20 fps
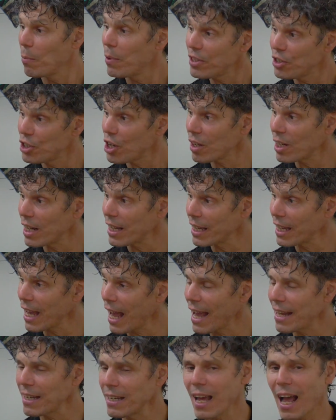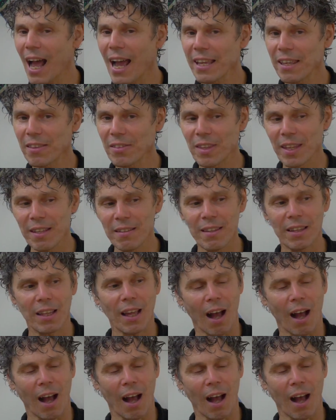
with juggling, yeah. and I did